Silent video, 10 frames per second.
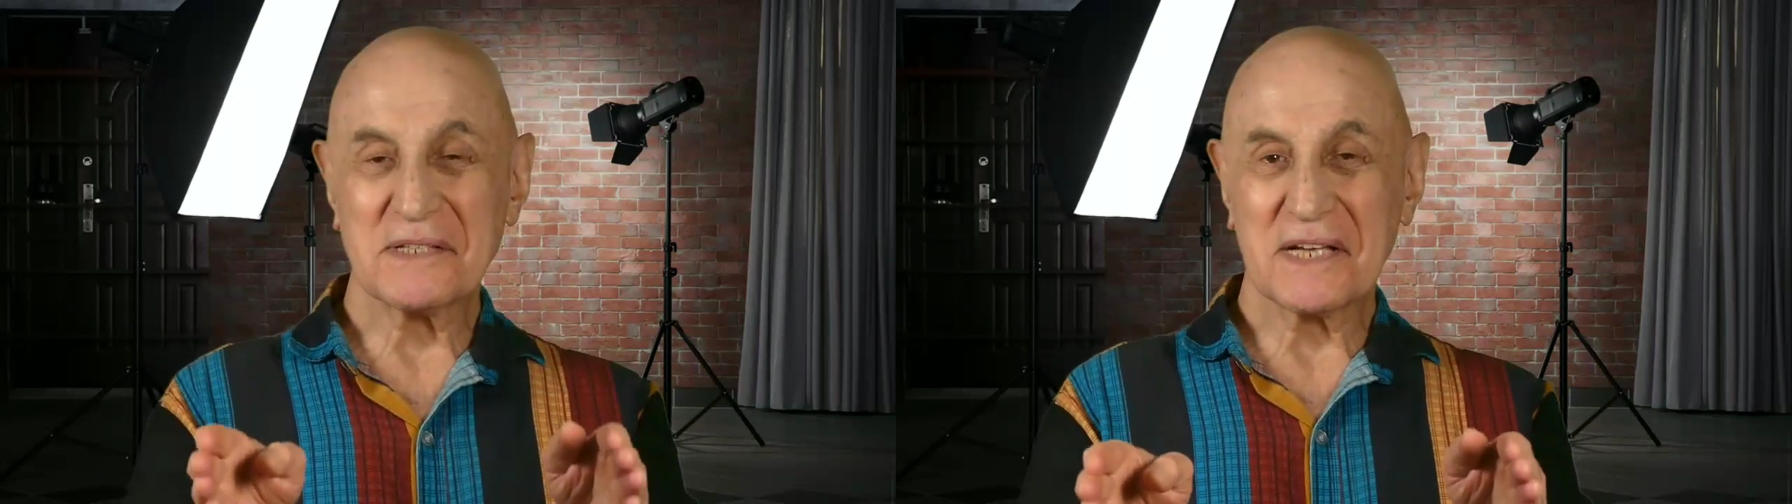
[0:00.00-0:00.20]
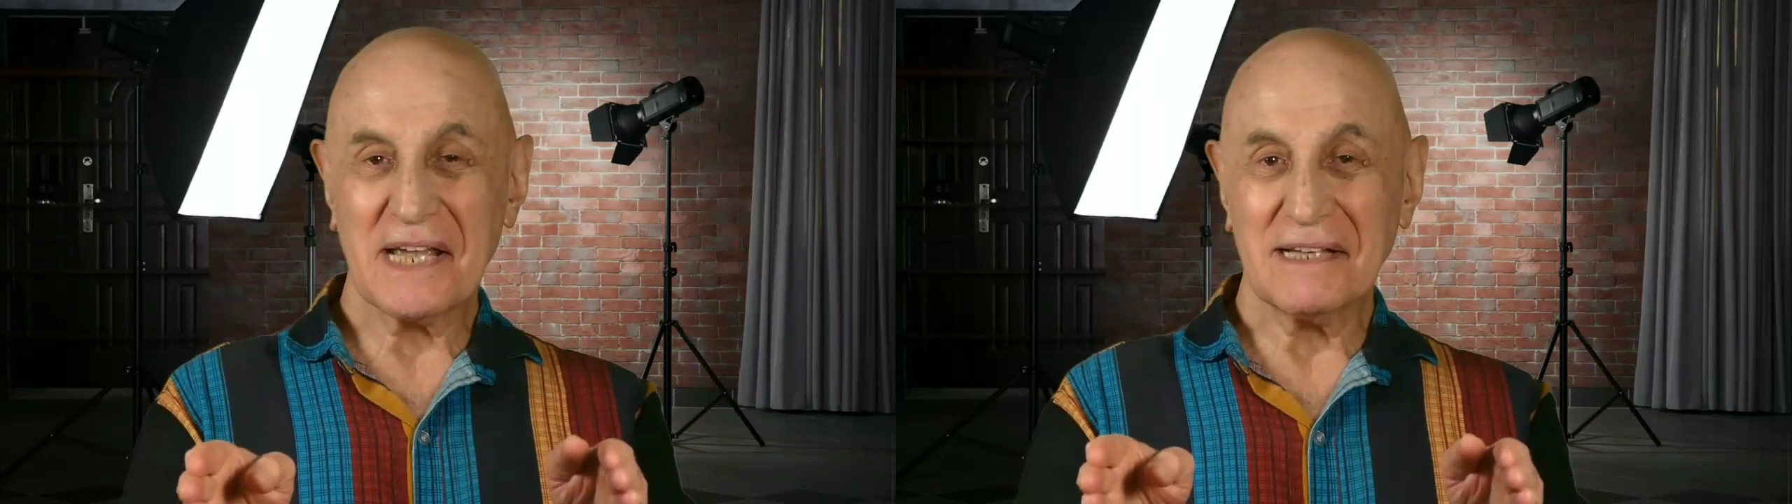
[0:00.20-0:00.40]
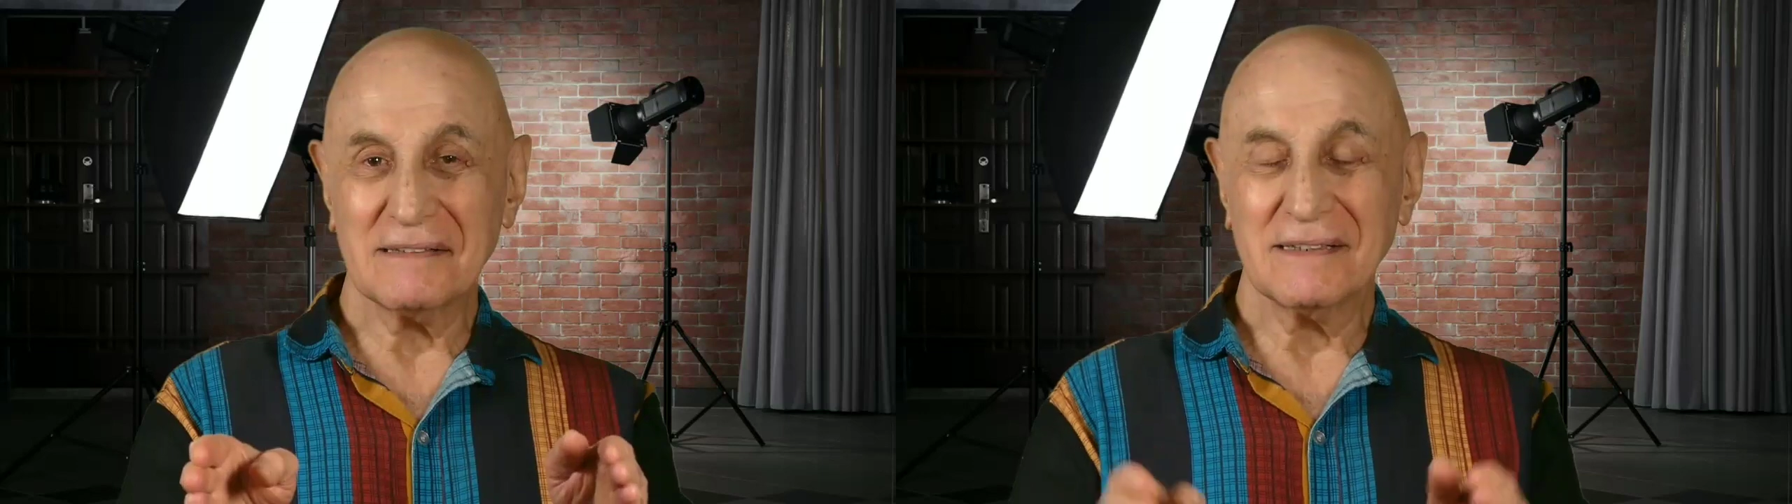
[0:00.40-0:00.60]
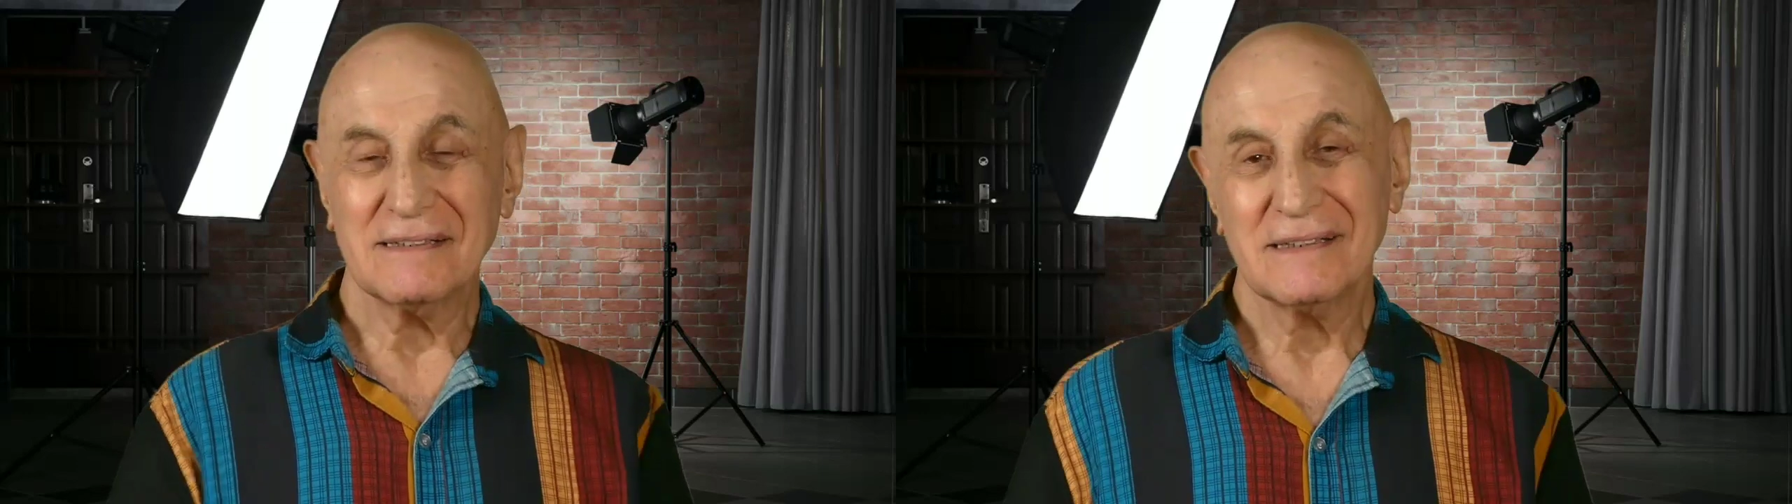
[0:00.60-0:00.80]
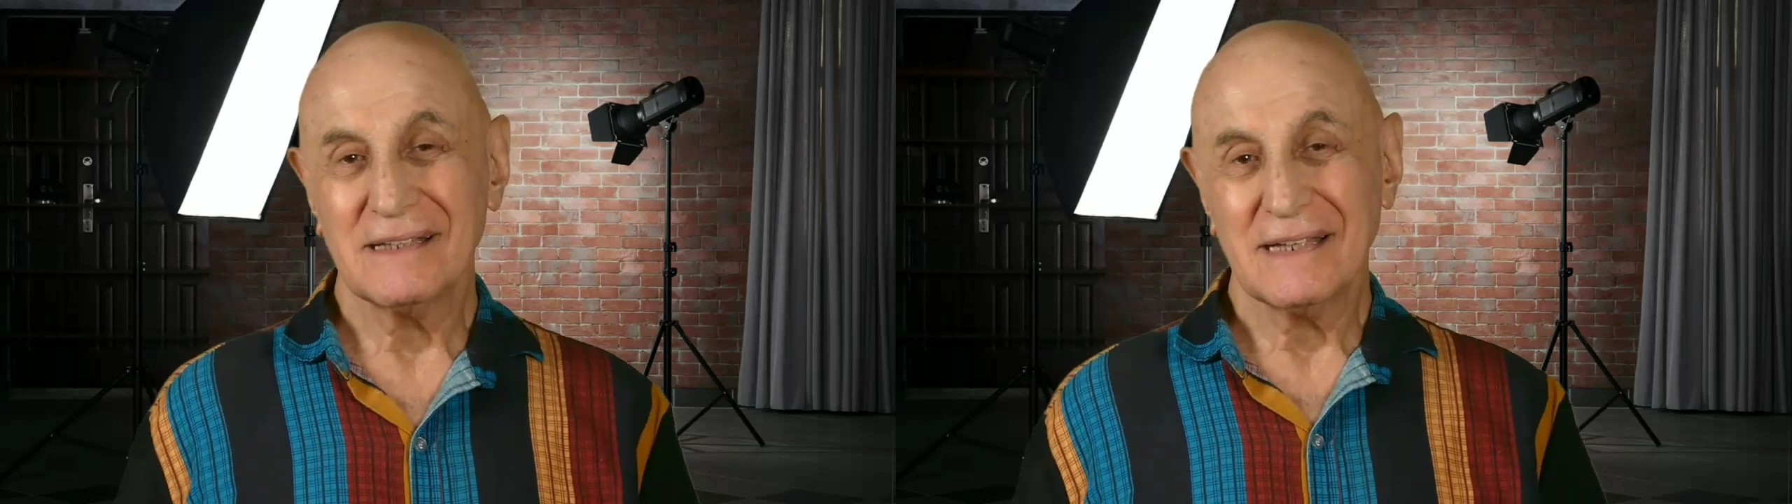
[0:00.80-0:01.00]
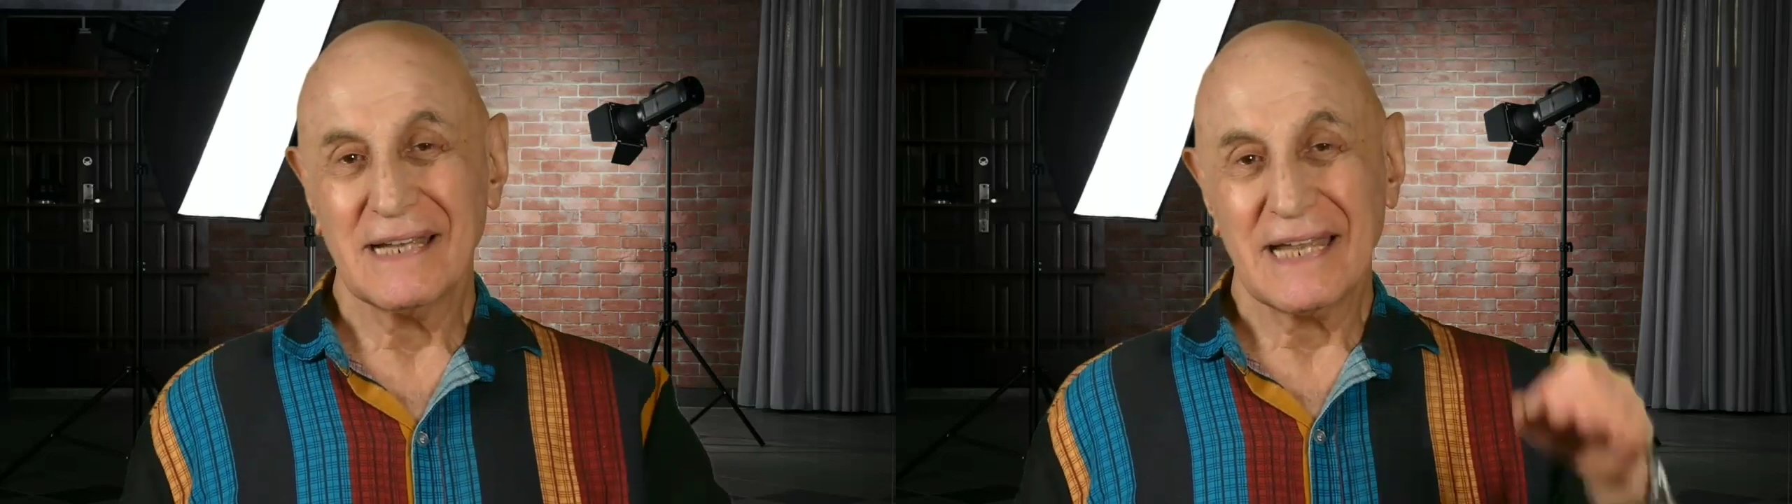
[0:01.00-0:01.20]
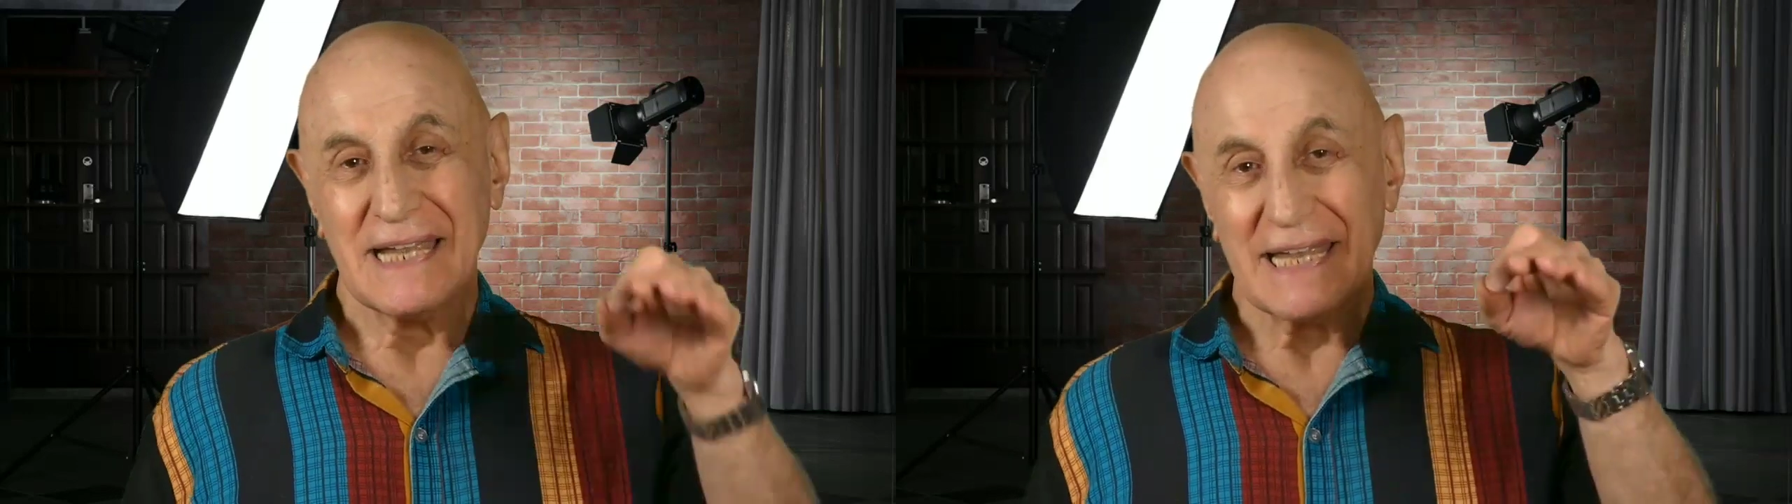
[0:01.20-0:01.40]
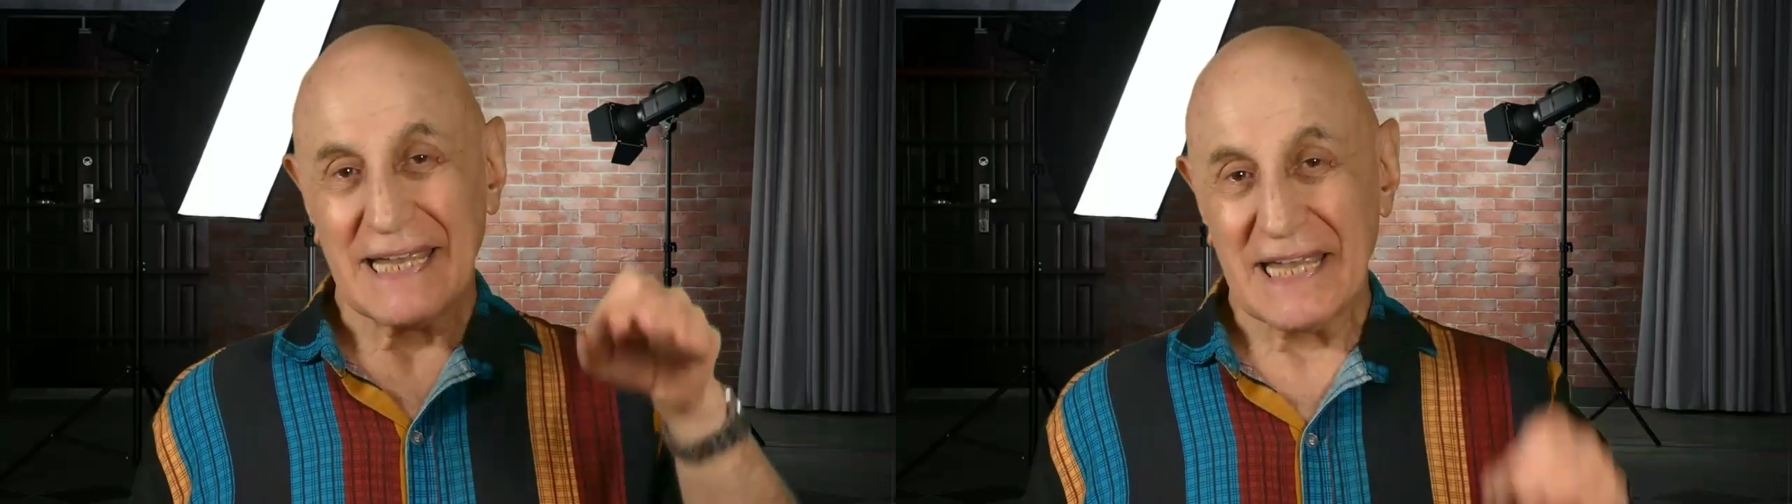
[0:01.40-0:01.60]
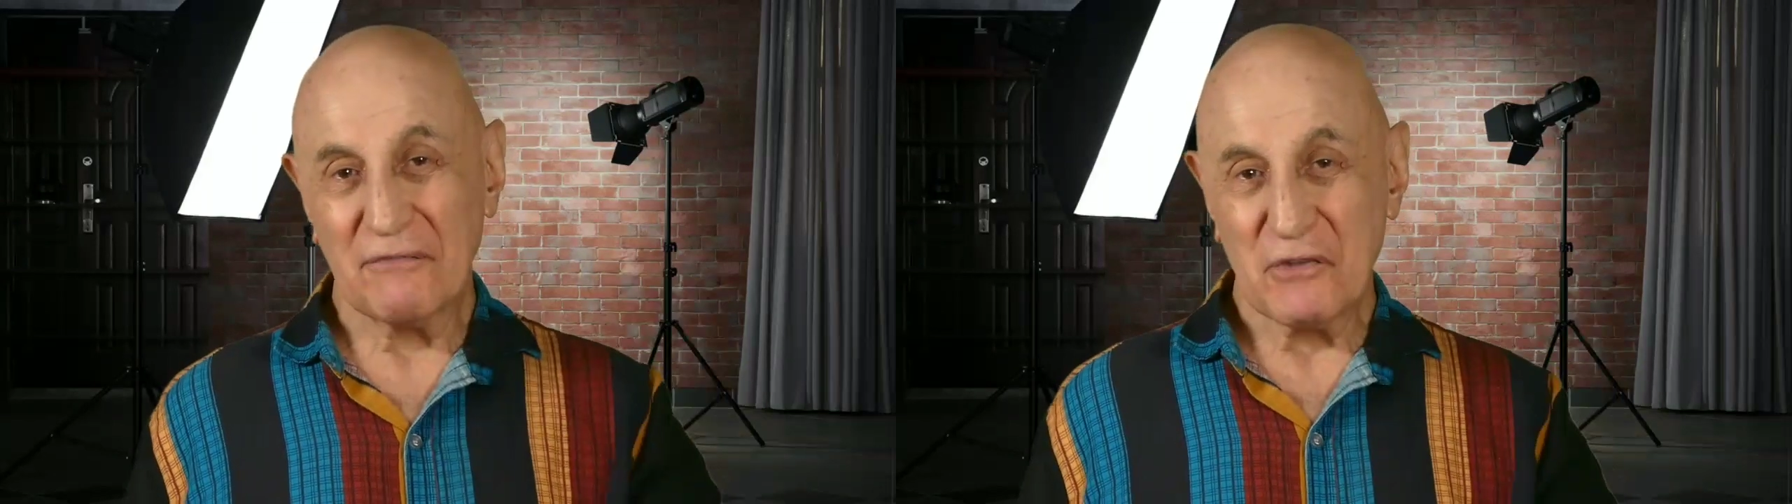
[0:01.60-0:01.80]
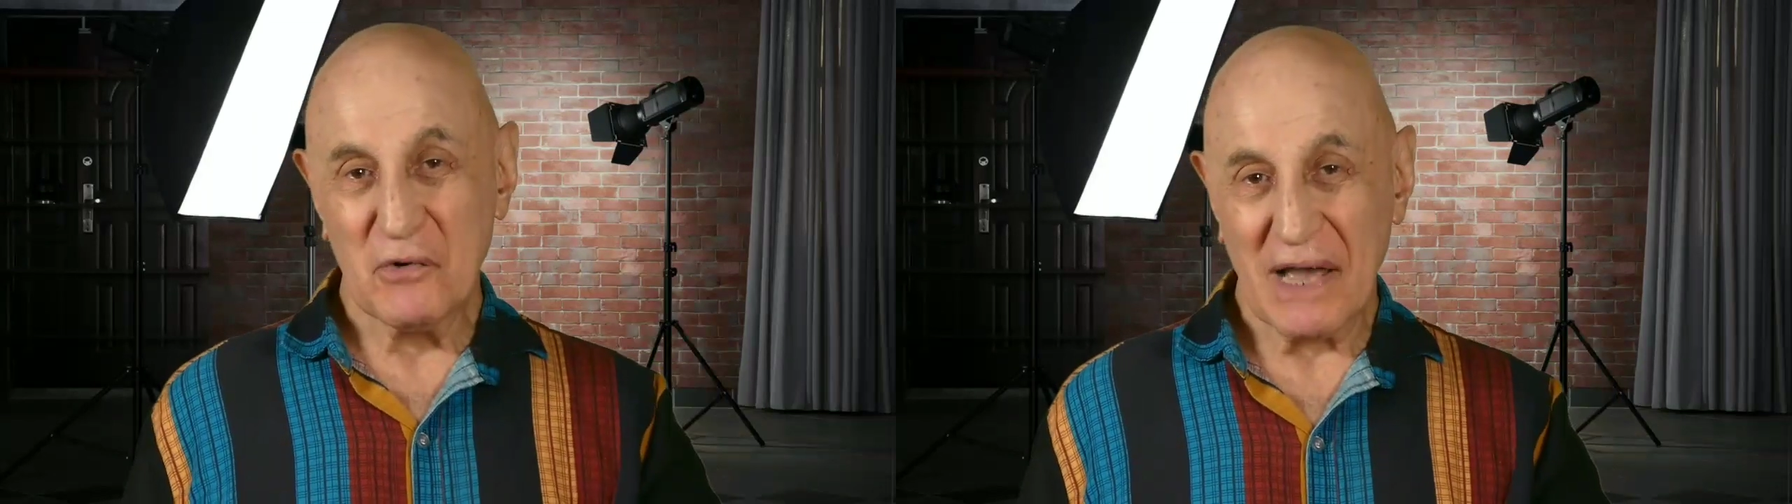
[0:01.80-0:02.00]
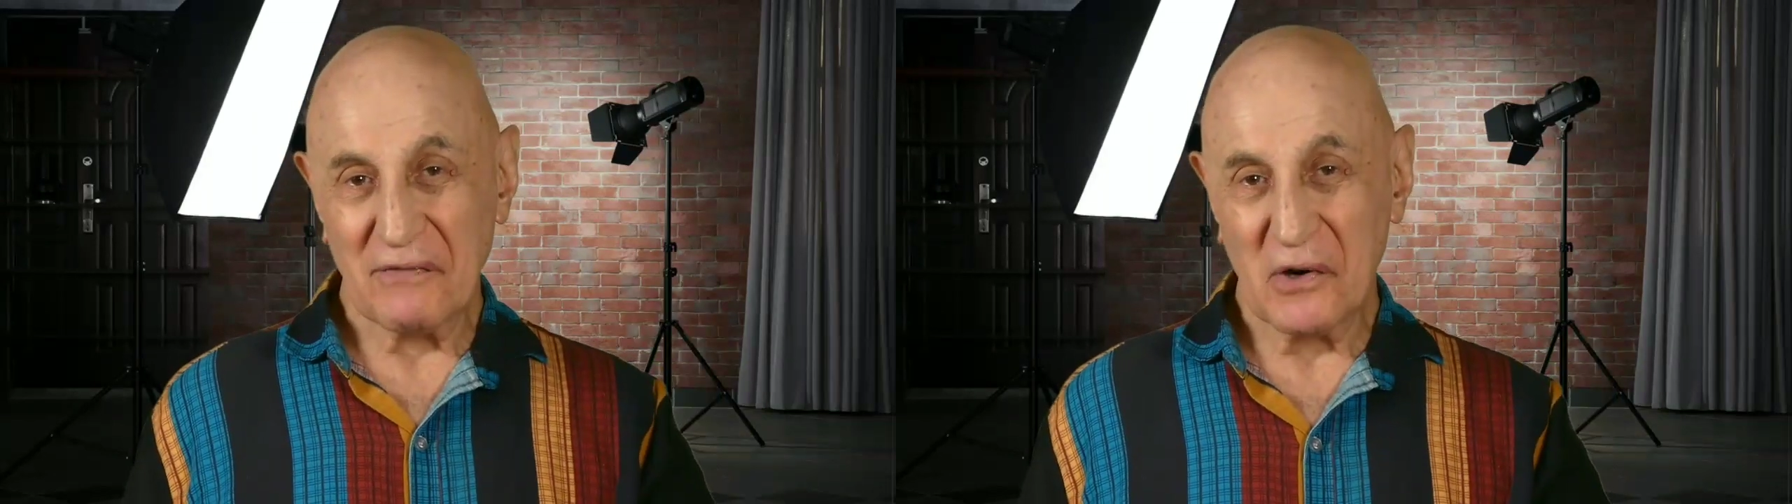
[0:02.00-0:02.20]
again, if you haven't